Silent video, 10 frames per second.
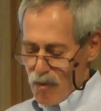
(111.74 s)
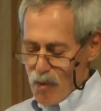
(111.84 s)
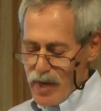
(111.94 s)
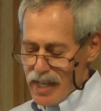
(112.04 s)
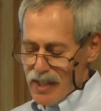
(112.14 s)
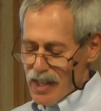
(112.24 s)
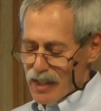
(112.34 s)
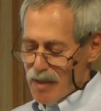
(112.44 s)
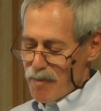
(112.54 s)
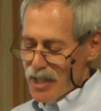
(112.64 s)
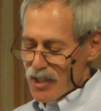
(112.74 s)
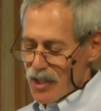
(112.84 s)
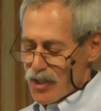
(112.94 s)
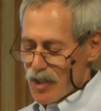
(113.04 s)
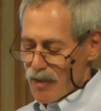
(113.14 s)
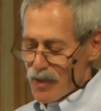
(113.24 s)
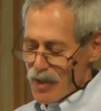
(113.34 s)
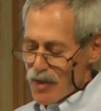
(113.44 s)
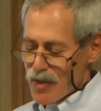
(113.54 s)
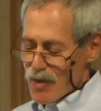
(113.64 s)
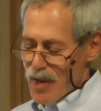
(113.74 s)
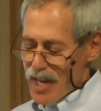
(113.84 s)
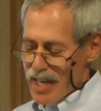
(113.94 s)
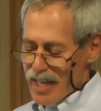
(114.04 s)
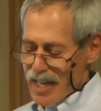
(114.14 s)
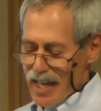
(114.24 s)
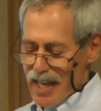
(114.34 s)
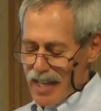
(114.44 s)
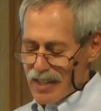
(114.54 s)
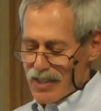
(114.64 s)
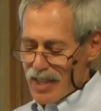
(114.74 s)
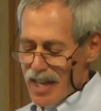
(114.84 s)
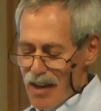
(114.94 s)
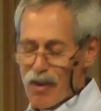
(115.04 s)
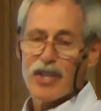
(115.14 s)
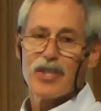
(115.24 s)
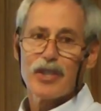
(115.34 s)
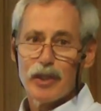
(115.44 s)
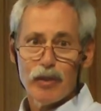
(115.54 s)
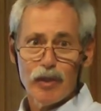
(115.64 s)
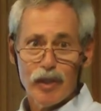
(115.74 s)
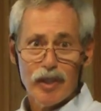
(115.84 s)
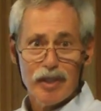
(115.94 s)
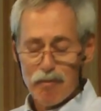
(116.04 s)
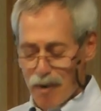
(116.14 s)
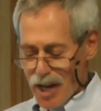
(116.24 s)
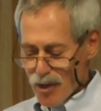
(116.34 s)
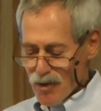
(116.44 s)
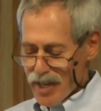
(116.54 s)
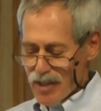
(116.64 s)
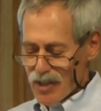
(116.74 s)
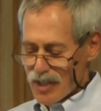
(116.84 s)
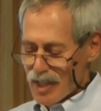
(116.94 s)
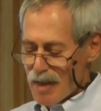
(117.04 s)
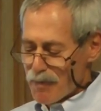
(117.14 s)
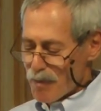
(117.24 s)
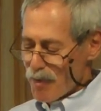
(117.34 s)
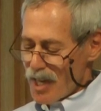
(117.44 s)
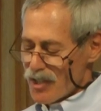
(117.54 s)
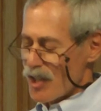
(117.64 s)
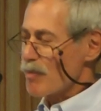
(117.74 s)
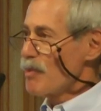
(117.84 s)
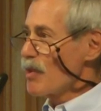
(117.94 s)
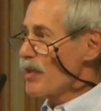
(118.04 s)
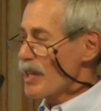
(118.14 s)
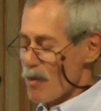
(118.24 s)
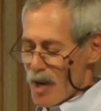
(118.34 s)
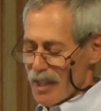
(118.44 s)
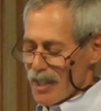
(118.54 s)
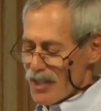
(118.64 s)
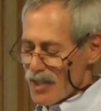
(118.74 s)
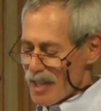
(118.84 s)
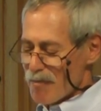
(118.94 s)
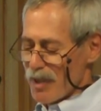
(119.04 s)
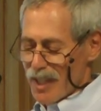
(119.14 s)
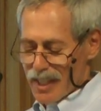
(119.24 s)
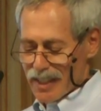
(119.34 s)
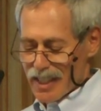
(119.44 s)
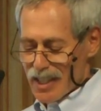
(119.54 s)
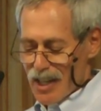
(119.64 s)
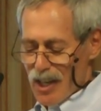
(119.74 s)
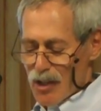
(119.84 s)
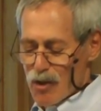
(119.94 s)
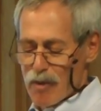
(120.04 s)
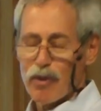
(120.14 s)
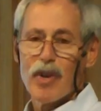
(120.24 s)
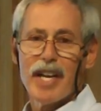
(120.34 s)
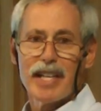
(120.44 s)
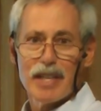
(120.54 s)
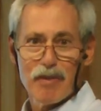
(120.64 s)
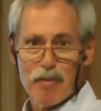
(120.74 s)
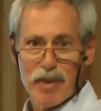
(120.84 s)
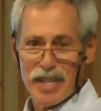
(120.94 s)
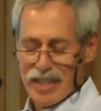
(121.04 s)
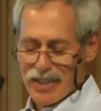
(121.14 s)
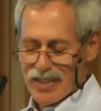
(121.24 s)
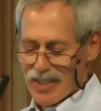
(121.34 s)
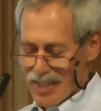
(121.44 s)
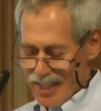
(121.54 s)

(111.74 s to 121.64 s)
We conduct the business of the UUA and see how our skillful moderators keep the process moving while listening politely to a variety of opinions.